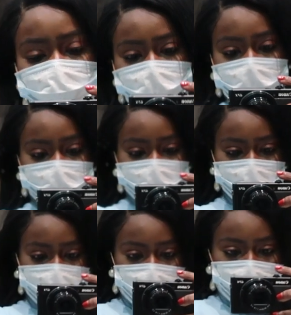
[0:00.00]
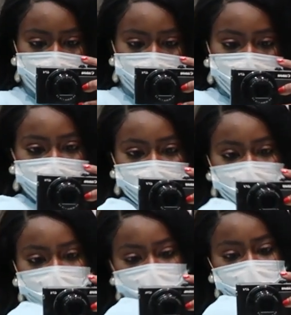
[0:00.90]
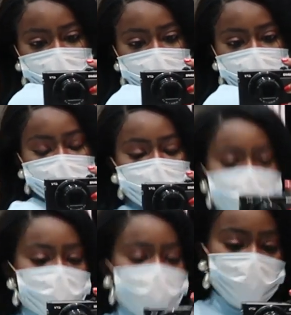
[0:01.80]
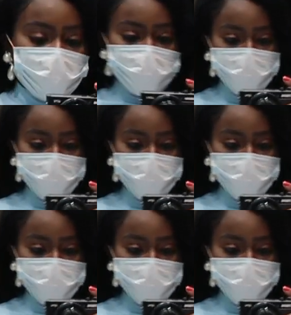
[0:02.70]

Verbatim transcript: but super cute. Can you